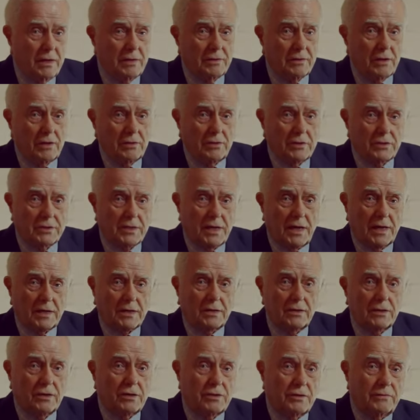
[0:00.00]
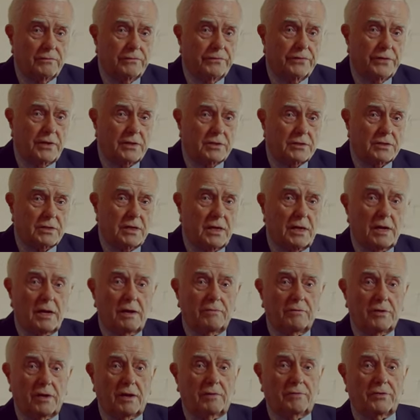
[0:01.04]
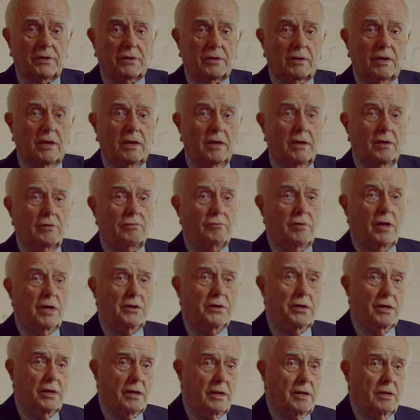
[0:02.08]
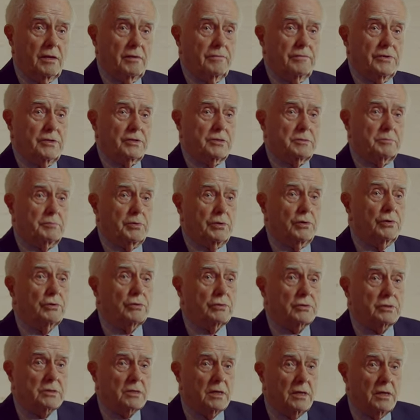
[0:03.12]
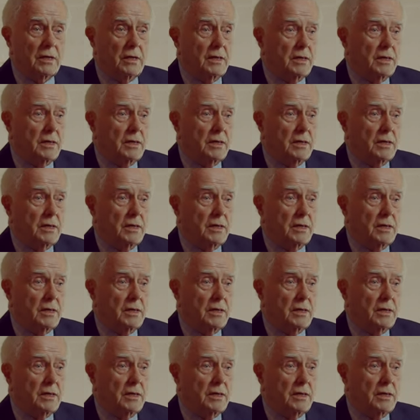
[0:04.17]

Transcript: Not that I can confess to ever having read any of his books,